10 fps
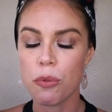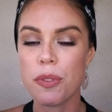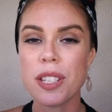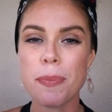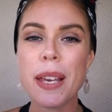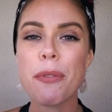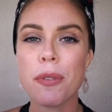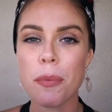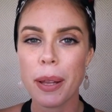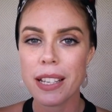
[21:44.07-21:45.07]
If you speak
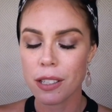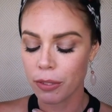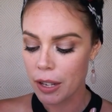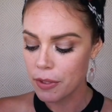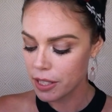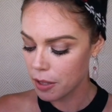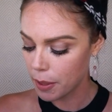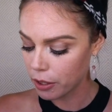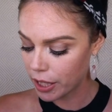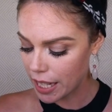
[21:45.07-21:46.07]
from a place of love, it's going to be
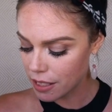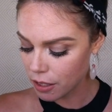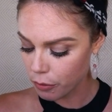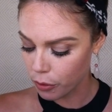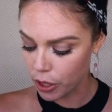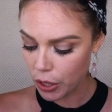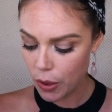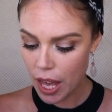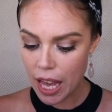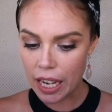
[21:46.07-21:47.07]
a lot easier for you.
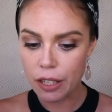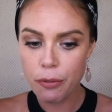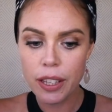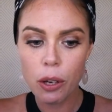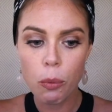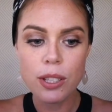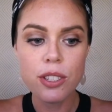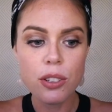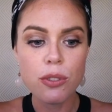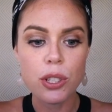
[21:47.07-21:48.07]
And I feel like
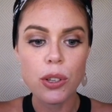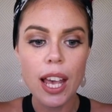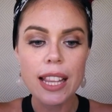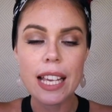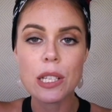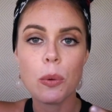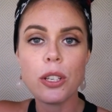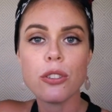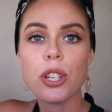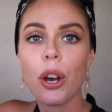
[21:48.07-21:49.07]
once you do that, that's when
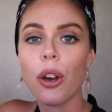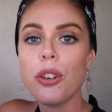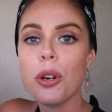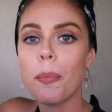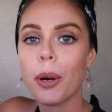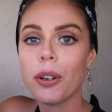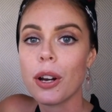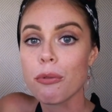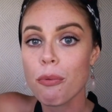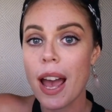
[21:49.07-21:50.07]
you turn your boat
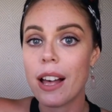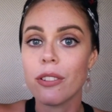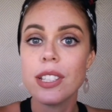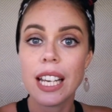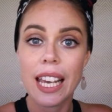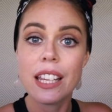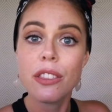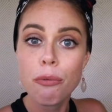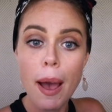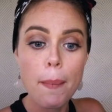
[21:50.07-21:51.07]
around in
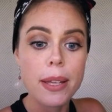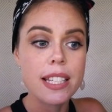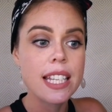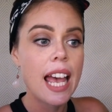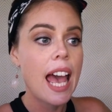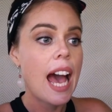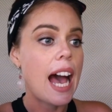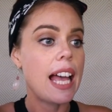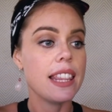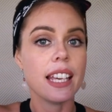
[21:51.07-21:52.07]
the rapids
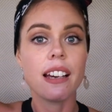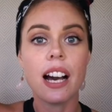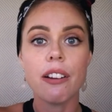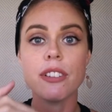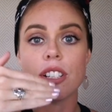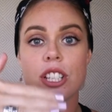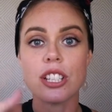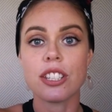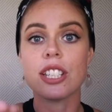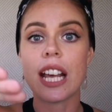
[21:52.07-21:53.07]
and the current
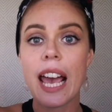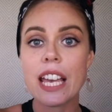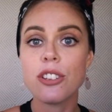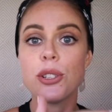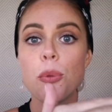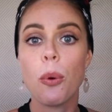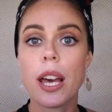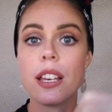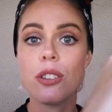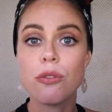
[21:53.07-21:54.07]
just takes you
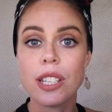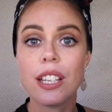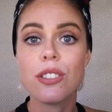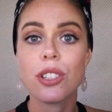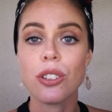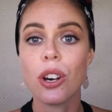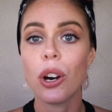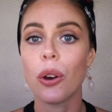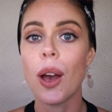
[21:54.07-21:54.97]
where you need to go.